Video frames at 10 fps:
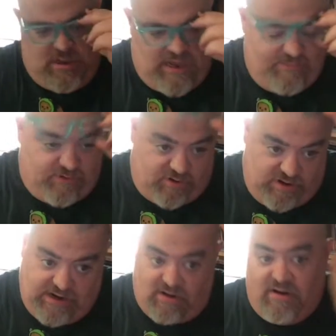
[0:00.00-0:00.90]
I'm the
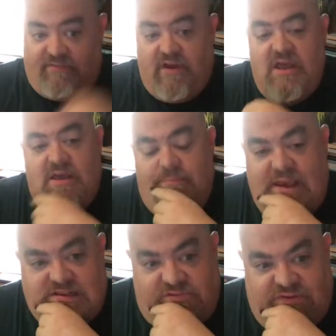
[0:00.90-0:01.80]
creator of
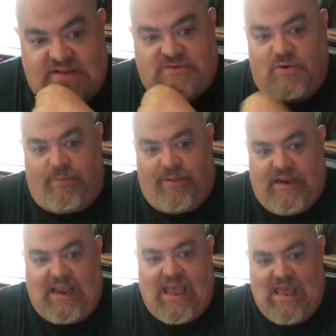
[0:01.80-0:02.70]
MAZES Fantasy Role
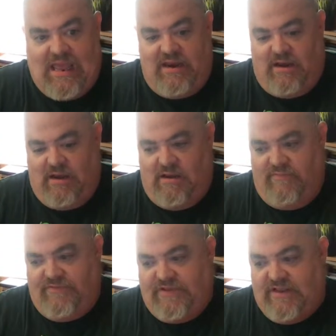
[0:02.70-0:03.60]
Playing and
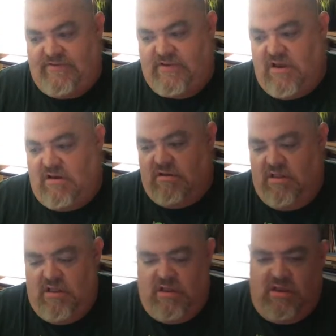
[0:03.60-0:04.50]
of City of Skull.
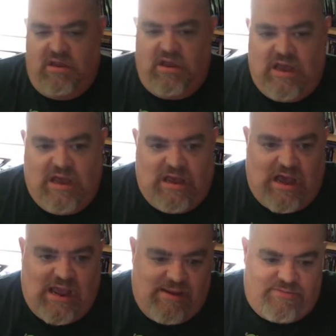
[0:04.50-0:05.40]

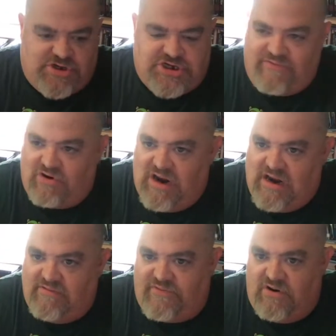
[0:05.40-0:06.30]
I am the chief
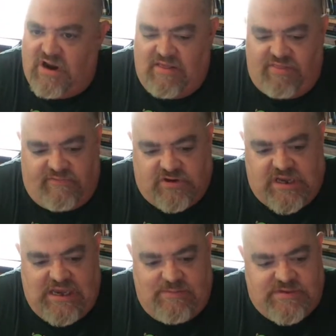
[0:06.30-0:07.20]
creative for Ninth Level
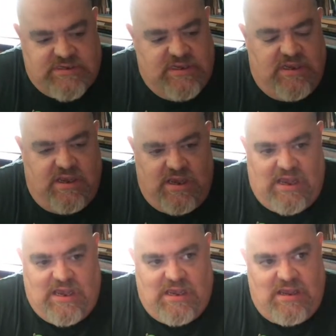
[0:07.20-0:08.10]
Games
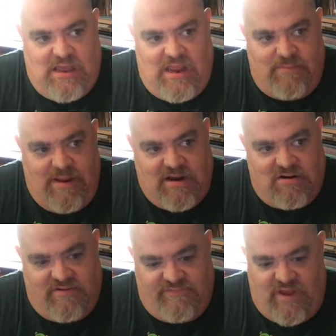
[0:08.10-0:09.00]
and
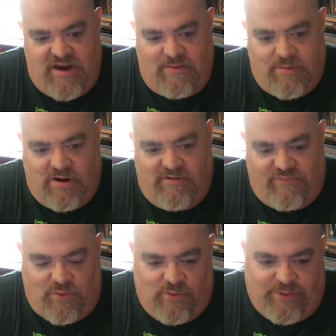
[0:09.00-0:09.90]
maker of a number
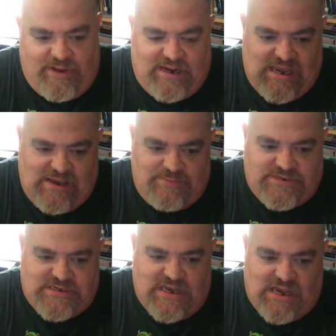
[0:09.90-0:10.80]
of role playing games.